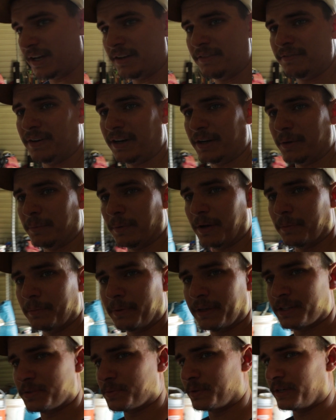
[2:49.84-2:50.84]
done very well
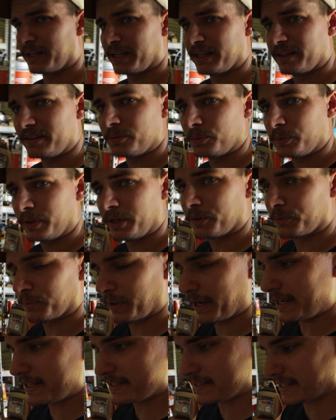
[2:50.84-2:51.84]
because when it
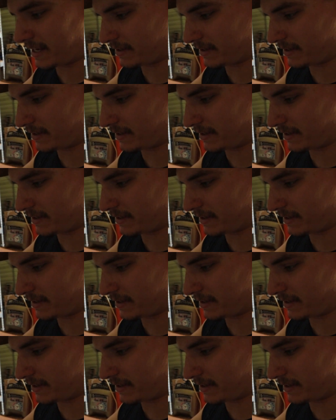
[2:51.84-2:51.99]
rains